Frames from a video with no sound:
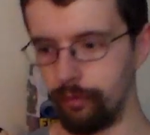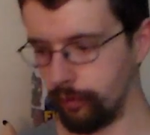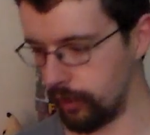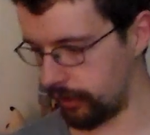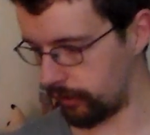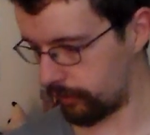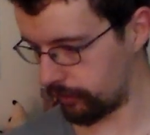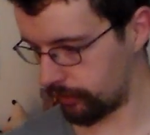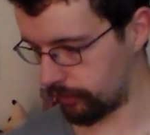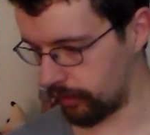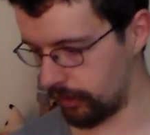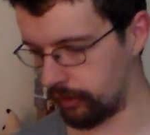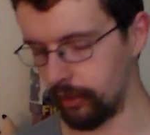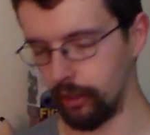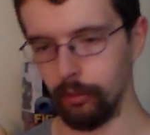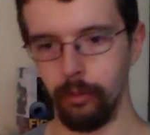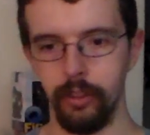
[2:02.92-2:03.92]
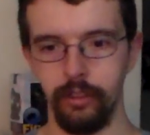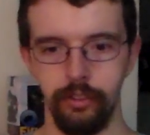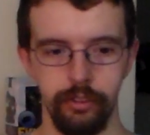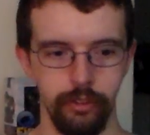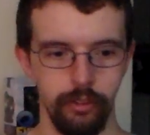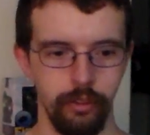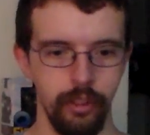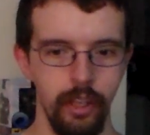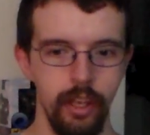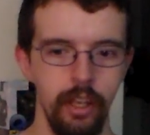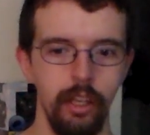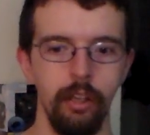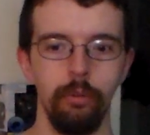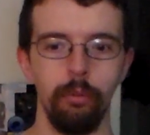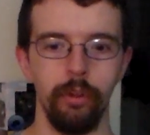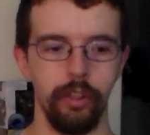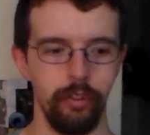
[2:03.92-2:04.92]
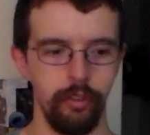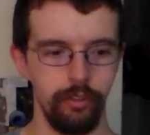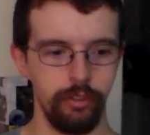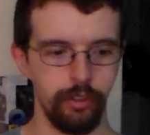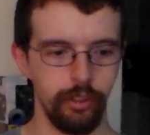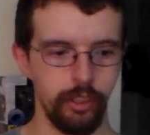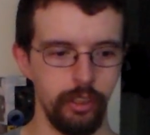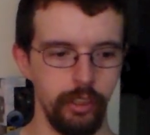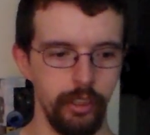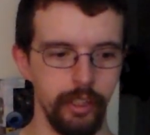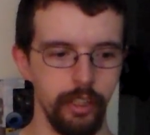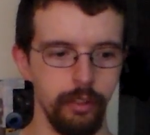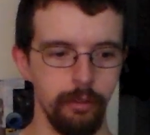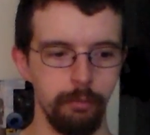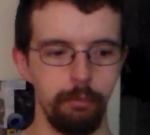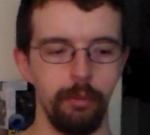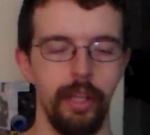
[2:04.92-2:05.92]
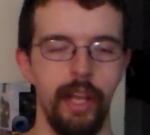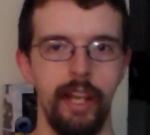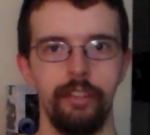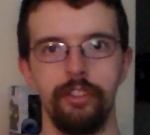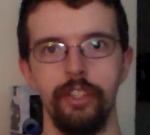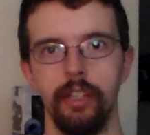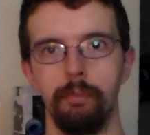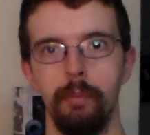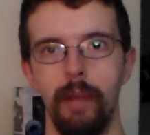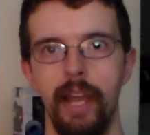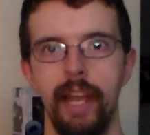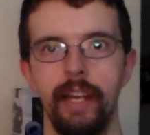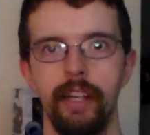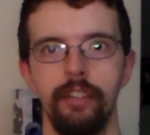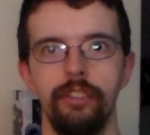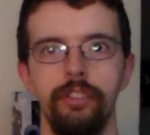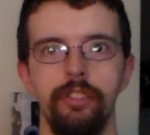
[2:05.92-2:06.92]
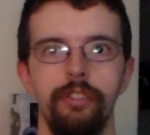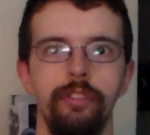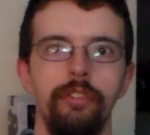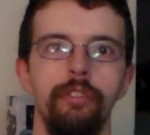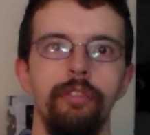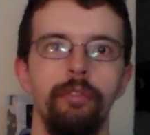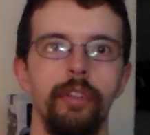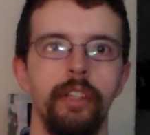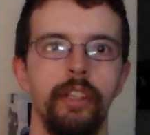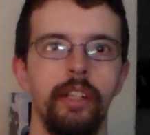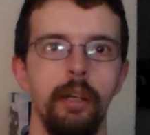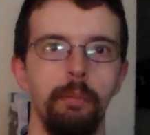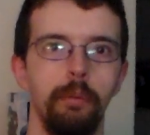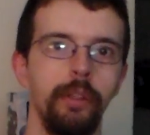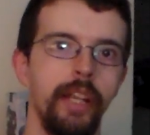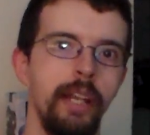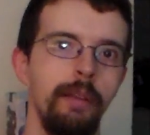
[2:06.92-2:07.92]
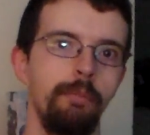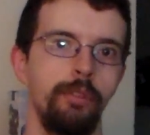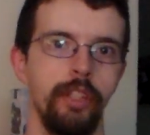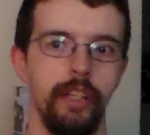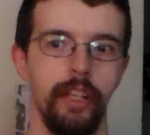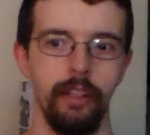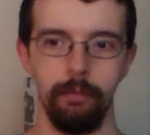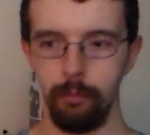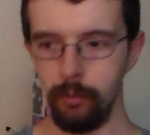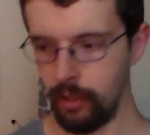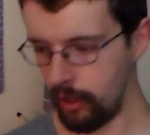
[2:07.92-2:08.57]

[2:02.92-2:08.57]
in the front that there was one of those clear plastic bags with a couple games in it.